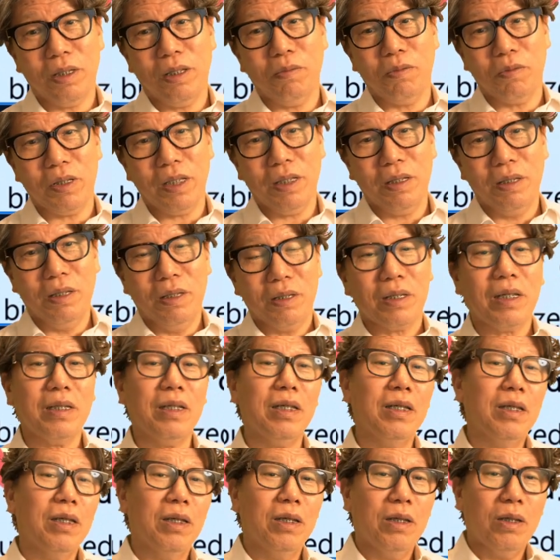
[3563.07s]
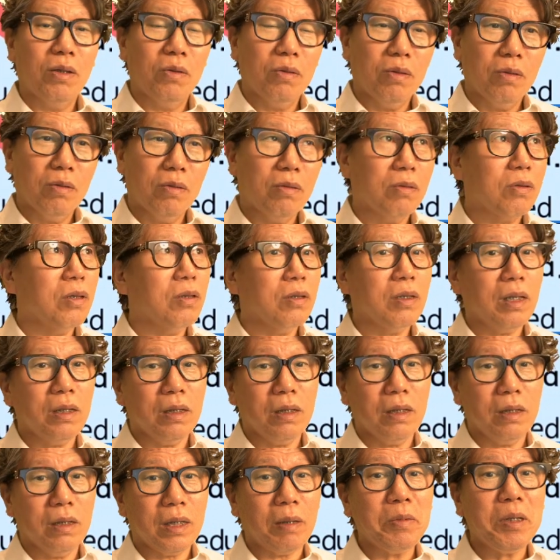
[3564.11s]
I have been practicing in the same
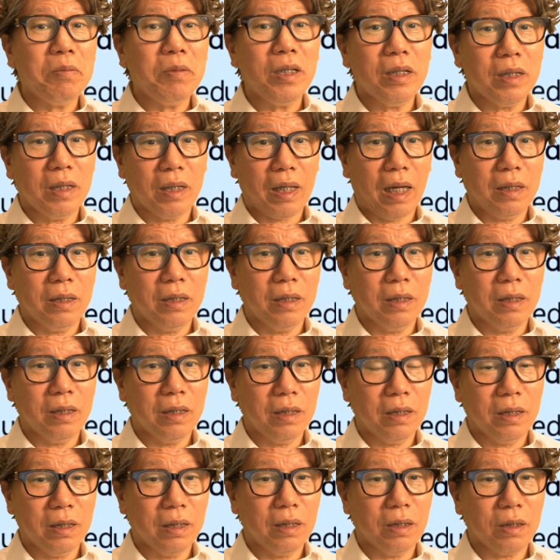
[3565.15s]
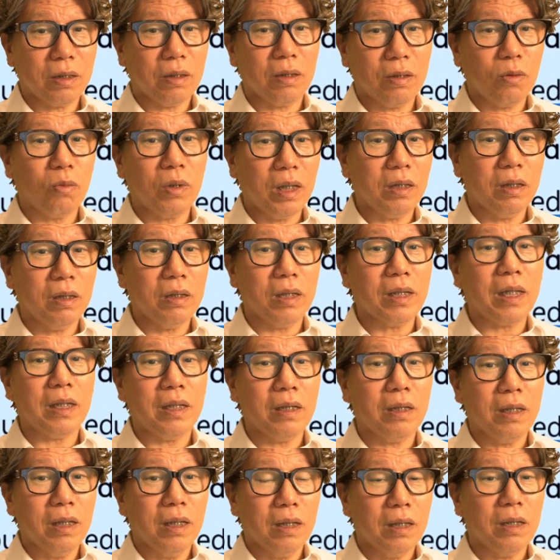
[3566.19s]
neighborhood for 31 years now,
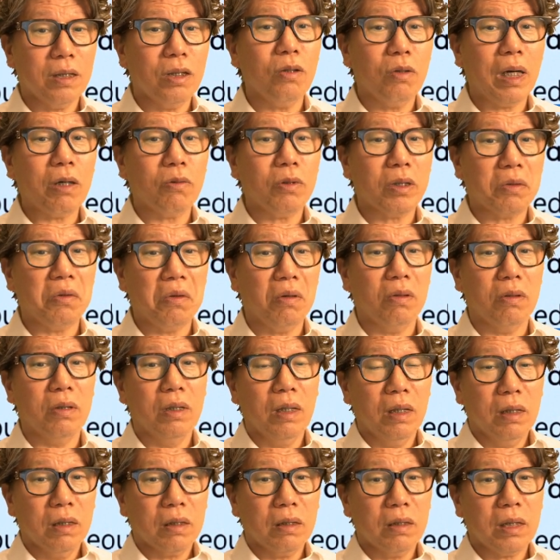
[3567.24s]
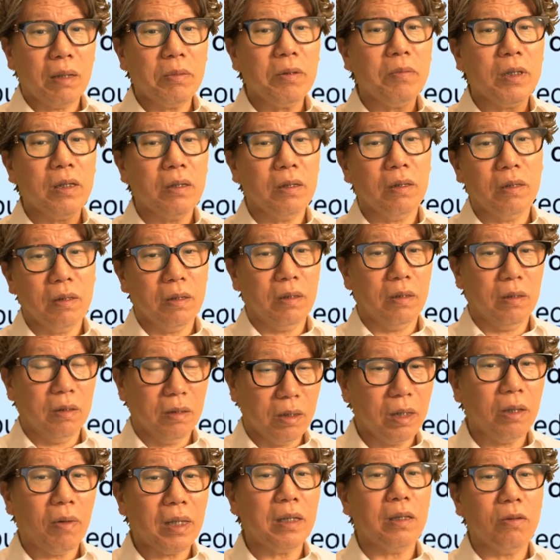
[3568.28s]
so I am still seeing patients who came to me 30
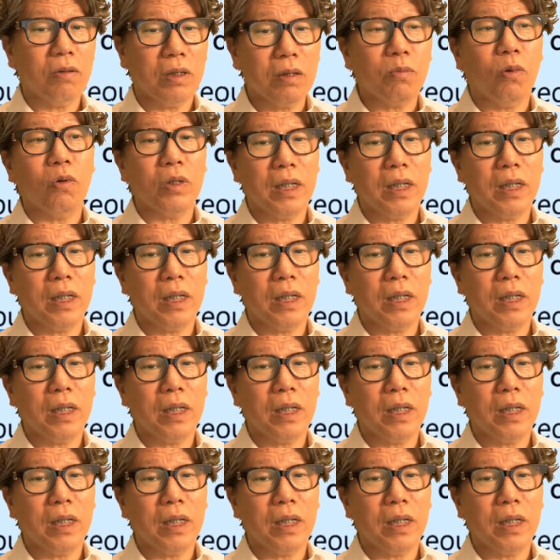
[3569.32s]
years ago.